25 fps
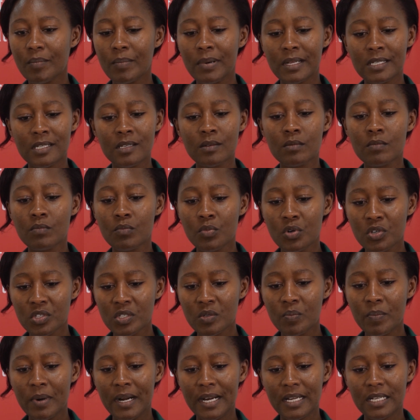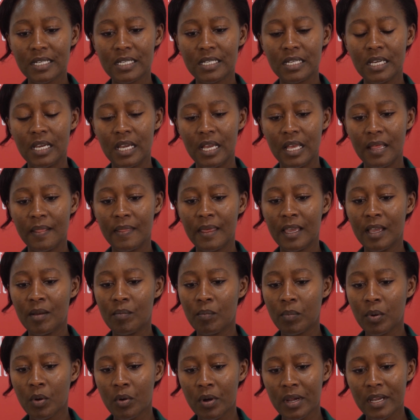But in most part, the
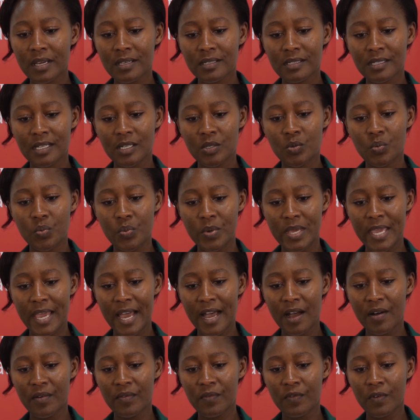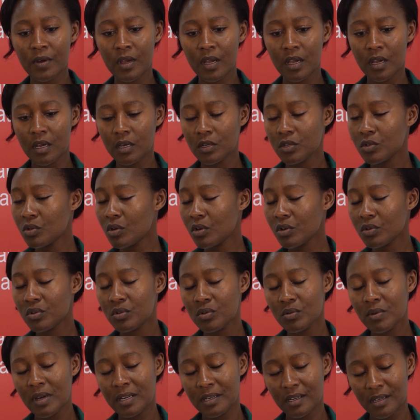employers that we have talked
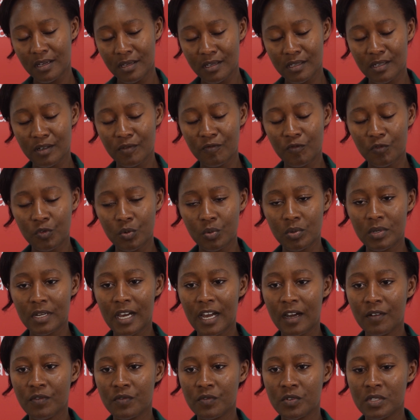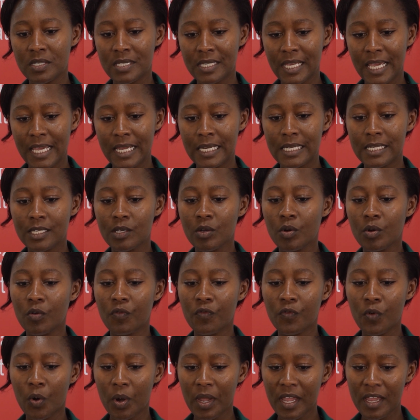to and interviewed have said,
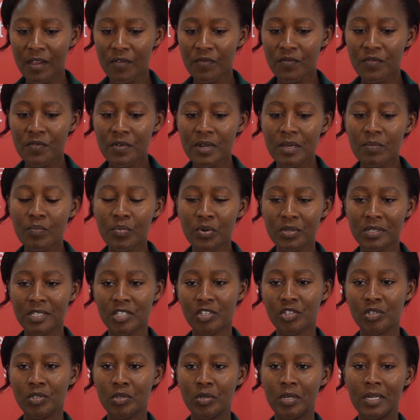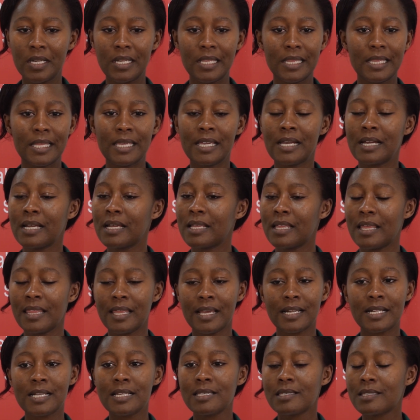for every position, there are
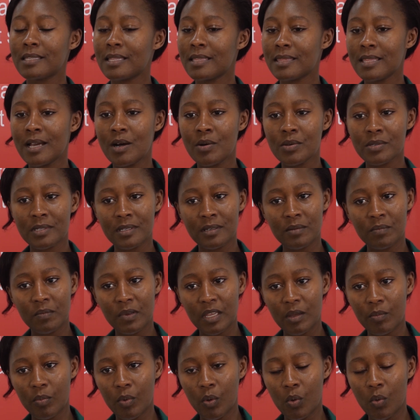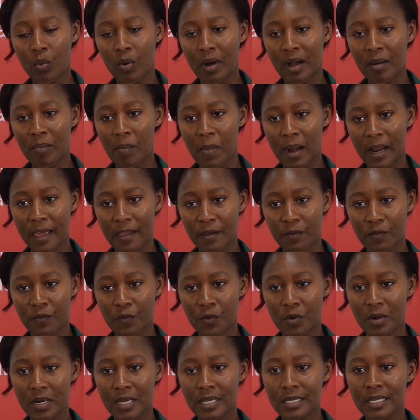at least 1,000 people who are applying
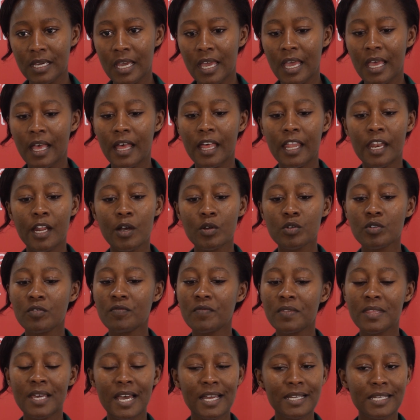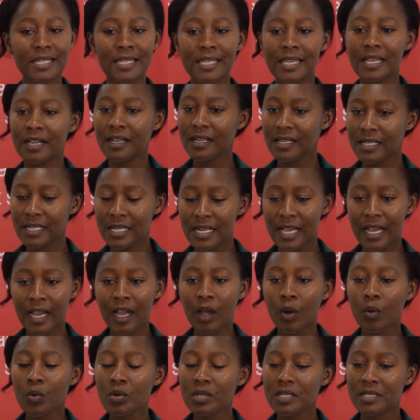for it. And out of that, there are a
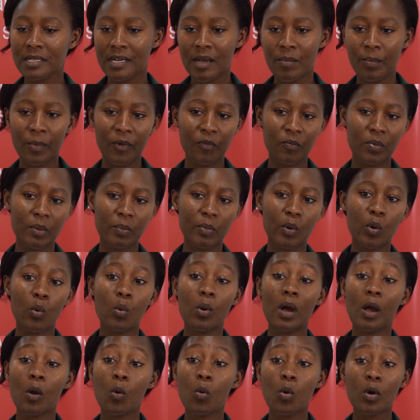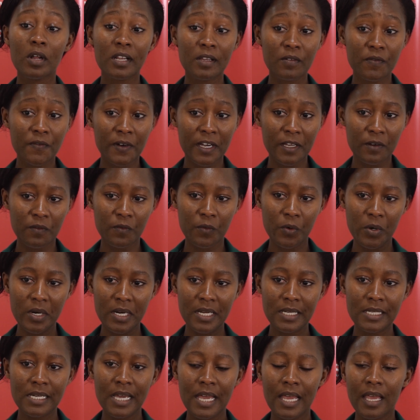good number of people who are qualified for
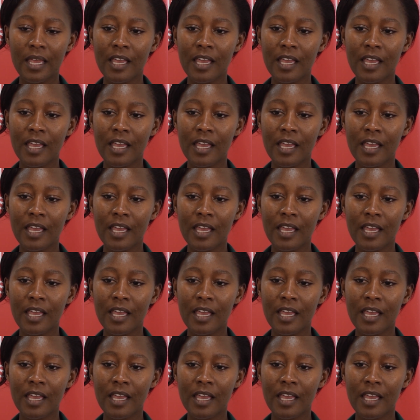it.